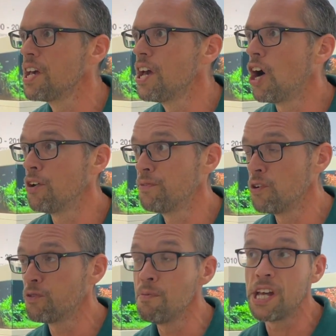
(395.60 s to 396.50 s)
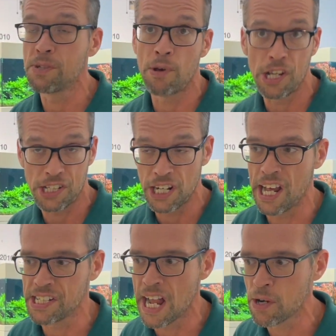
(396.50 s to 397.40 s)
I feel for me as personally
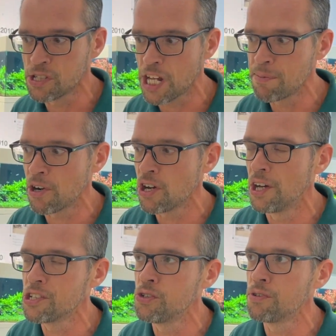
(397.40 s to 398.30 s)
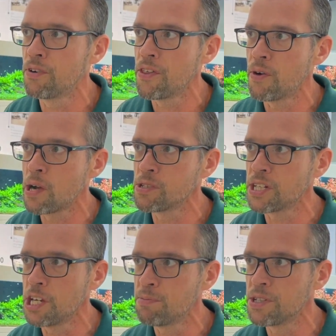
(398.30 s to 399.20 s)
as an aquascaper, I can't talk for other
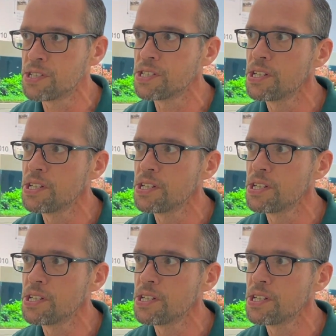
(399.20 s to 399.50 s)
aquascapers,